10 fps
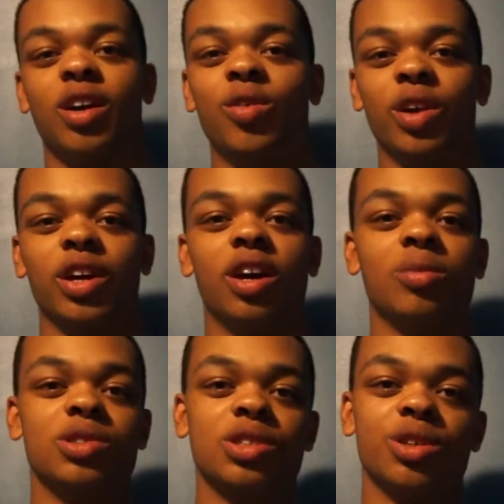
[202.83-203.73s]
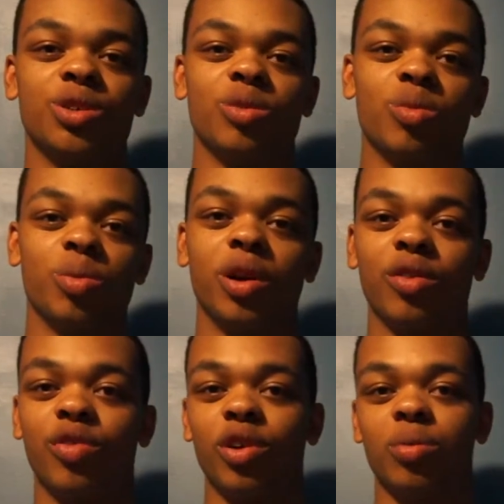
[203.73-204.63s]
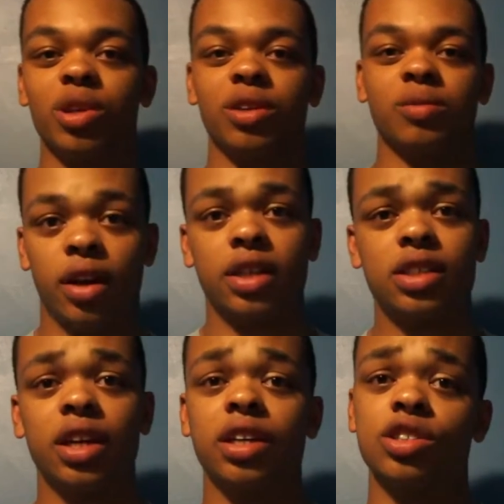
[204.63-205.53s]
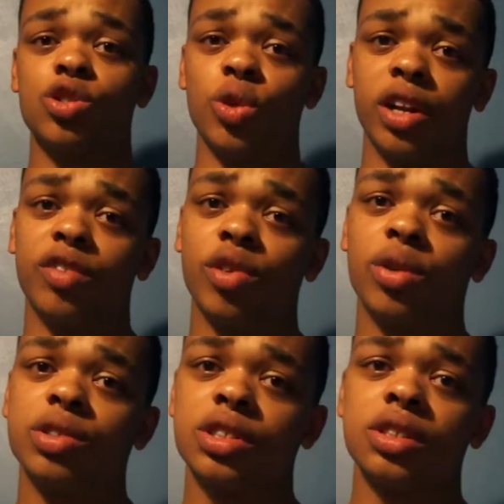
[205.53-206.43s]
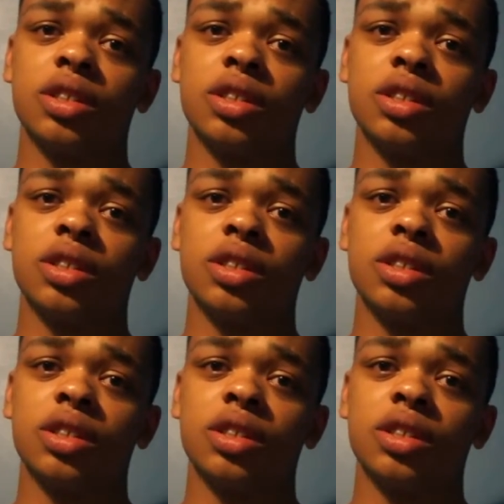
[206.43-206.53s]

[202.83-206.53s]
when it comes to preparing for your meet. Next thing is training frequency.